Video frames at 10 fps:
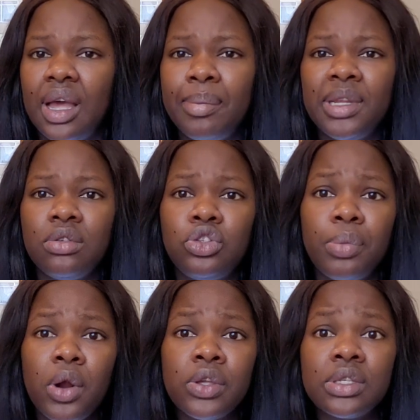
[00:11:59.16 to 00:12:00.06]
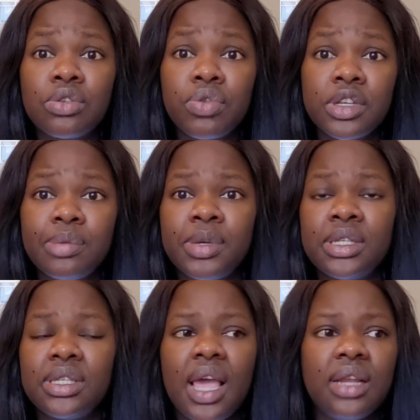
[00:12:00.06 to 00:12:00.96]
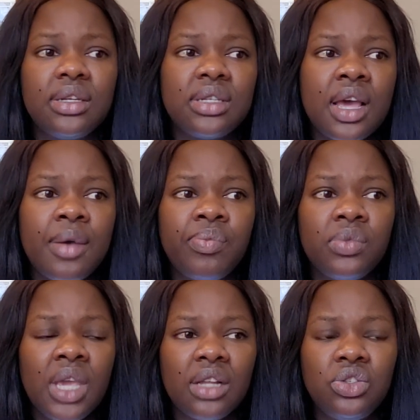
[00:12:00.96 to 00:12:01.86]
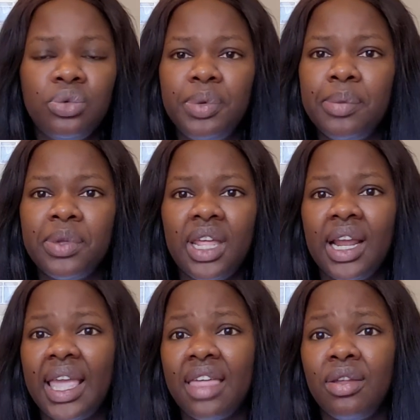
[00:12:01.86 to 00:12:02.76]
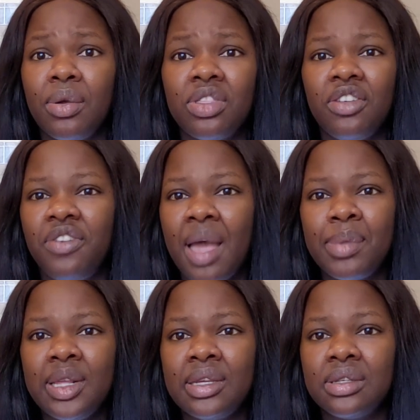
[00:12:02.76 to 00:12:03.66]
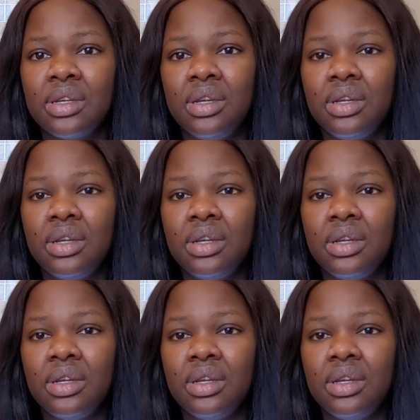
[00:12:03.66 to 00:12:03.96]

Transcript: I mean, tomorrow is Christmas, and um, yeah, to people that are gathering with their families,